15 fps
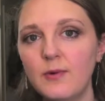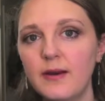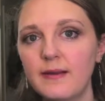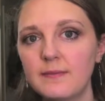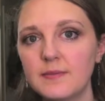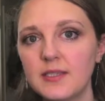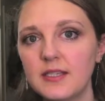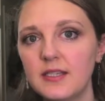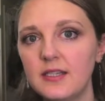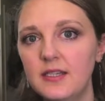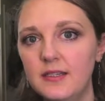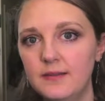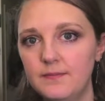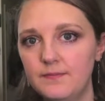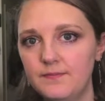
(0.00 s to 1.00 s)
I'm
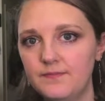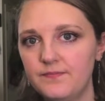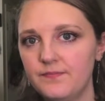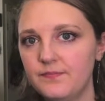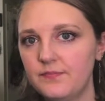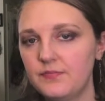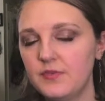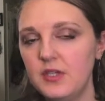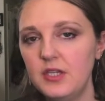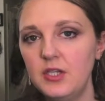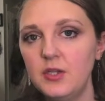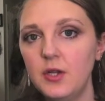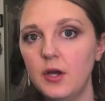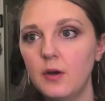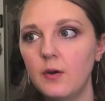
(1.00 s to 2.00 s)
gonna you
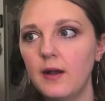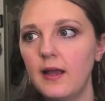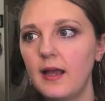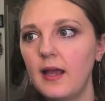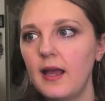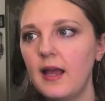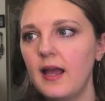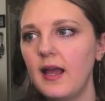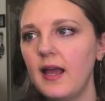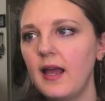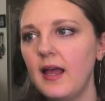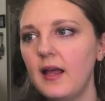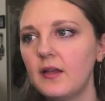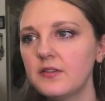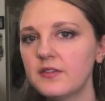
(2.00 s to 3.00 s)
know,
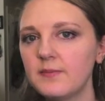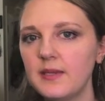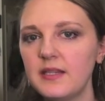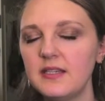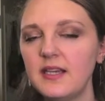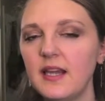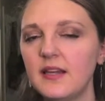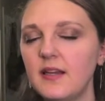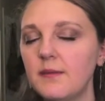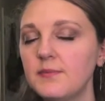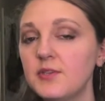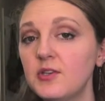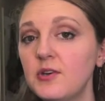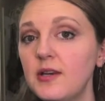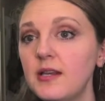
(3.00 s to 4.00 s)
ultimately end up
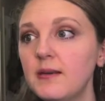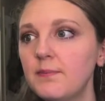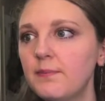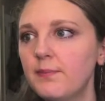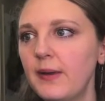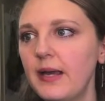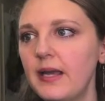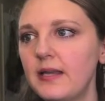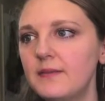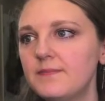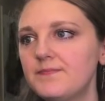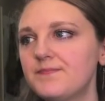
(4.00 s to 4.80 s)
doing, but